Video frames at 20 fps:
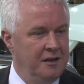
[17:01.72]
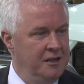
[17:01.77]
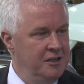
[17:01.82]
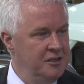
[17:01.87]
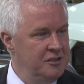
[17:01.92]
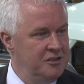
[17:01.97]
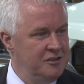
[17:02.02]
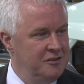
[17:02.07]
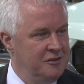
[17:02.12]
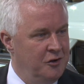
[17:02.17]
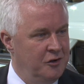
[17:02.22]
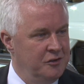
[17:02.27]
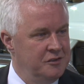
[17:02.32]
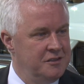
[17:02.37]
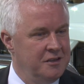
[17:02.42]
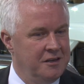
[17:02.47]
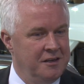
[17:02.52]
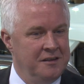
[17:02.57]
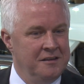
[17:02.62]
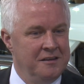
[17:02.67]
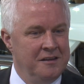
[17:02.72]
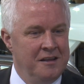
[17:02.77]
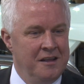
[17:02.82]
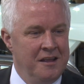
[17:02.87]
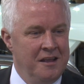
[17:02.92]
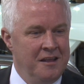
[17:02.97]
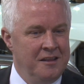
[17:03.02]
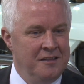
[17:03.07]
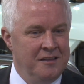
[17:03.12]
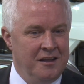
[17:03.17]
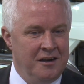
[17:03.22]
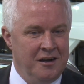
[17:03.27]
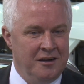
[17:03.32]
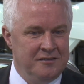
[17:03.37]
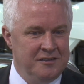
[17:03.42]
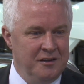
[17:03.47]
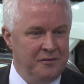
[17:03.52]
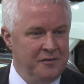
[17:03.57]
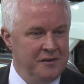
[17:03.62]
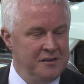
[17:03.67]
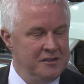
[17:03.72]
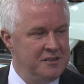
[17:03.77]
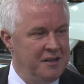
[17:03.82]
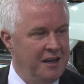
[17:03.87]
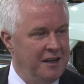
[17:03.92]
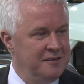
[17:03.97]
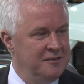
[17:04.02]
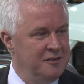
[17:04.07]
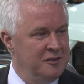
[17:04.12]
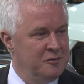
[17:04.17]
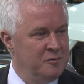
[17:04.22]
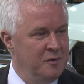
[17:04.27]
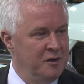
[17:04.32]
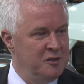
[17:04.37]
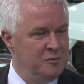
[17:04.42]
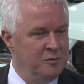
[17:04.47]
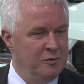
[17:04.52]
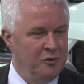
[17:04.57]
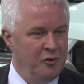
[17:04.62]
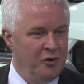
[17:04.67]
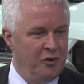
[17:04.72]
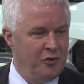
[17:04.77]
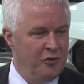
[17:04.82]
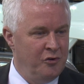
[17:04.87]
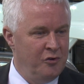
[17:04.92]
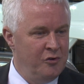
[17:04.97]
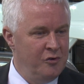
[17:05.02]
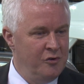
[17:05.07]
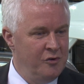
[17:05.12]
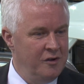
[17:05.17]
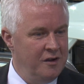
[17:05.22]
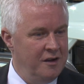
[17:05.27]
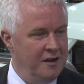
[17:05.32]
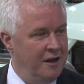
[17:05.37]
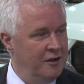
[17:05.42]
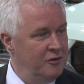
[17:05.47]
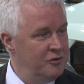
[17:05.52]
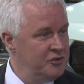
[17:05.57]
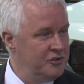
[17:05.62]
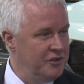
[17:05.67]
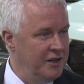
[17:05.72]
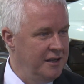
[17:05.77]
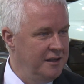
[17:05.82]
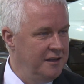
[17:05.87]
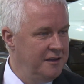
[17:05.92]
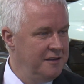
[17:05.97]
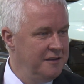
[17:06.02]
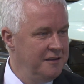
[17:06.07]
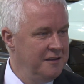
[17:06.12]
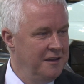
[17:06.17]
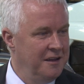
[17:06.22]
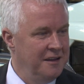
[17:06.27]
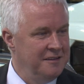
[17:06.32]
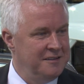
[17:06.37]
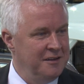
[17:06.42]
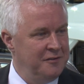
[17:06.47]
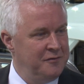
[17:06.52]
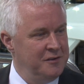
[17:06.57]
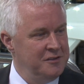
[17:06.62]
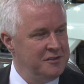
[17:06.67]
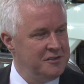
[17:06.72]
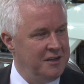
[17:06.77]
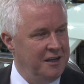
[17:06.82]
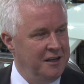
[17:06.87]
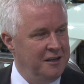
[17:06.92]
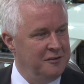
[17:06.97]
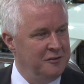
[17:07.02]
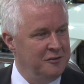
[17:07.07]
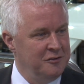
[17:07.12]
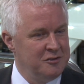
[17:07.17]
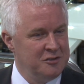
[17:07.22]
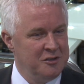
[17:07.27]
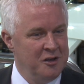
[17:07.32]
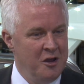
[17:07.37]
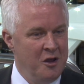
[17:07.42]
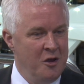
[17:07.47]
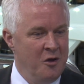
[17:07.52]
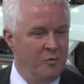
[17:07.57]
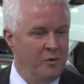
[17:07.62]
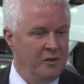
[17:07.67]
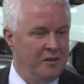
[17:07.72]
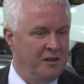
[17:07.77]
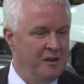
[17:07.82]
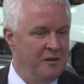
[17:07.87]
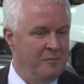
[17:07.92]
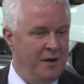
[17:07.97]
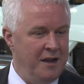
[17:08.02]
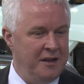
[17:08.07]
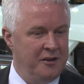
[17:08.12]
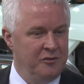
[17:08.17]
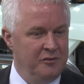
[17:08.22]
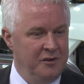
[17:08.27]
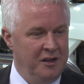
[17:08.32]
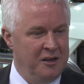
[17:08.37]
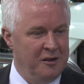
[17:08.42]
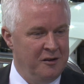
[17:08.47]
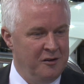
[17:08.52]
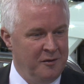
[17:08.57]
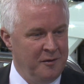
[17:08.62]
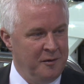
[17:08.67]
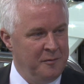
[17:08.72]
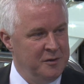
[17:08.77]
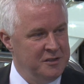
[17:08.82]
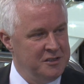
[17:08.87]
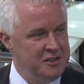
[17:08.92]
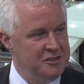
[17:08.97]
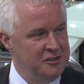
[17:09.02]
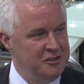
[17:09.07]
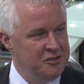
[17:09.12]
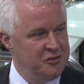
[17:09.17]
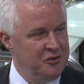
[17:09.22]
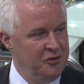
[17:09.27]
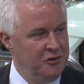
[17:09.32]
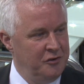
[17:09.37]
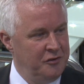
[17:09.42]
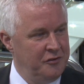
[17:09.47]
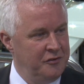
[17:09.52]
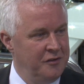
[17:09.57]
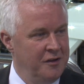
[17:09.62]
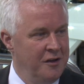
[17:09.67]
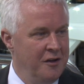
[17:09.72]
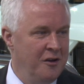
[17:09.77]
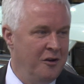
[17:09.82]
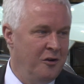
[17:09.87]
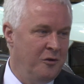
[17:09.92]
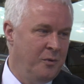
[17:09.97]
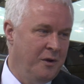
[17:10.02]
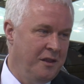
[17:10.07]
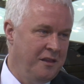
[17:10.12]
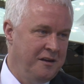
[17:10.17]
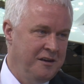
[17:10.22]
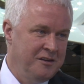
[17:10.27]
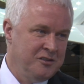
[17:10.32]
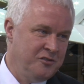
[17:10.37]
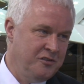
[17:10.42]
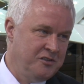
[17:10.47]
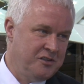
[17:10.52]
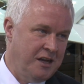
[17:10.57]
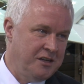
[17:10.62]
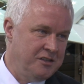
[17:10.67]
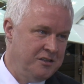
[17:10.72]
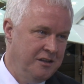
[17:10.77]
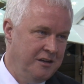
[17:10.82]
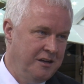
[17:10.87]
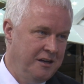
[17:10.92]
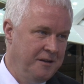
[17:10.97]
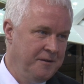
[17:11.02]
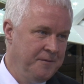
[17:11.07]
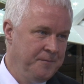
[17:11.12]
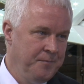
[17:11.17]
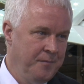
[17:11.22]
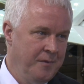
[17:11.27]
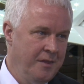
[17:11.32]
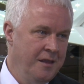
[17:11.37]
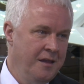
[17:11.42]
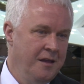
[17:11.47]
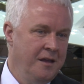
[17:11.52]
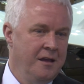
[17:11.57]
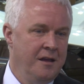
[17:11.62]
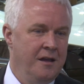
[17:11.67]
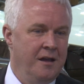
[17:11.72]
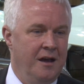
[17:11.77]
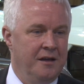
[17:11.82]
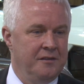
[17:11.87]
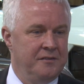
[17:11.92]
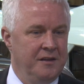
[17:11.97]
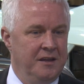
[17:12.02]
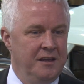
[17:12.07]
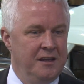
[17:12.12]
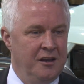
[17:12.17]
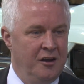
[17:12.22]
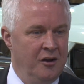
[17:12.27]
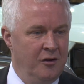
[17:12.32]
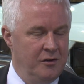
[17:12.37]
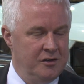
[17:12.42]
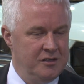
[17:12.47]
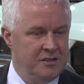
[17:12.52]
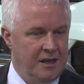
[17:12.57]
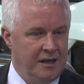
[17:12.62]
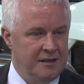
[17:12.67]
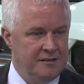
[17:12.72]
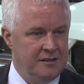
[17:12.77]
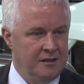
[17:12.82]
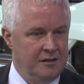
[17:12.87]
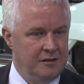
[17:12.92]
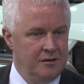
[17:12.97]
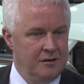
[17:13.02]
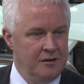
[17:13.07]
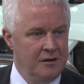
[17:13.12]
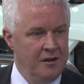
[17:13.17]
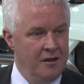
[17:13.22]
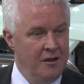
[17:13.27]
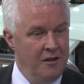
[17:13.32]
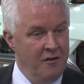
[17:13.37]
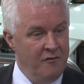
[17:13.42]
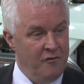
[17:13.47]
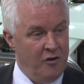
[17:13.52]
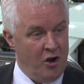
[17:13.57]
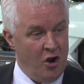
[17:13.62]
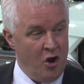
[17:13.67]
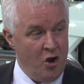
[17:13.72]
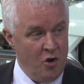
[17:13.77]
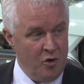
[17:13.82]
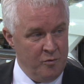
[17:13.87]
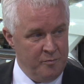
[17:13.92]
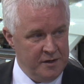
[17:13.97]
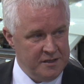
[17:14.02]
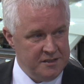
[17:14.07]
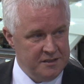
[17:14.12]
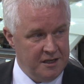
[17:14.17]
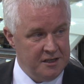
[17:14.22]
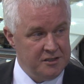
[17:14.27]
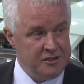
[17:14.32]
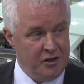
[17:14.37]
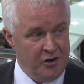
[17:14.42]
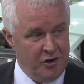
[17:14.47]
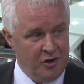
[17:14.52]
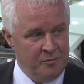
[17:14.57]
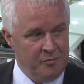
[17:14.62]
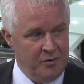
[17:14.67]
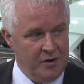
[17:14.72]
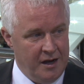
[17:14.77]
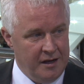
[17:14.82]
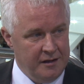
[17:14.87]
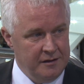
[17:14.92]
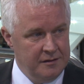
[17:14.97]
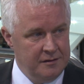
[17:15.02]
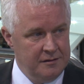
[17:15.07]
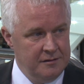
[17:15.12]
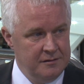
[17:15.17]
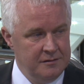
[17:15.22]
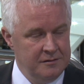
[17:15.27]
in each continent, there are different sectors which will grow or shrink at different cycles, whether the macroeconomic position is growth or whether it's recessionary. Mm-hmm. I think in our sector, for our business and our brand,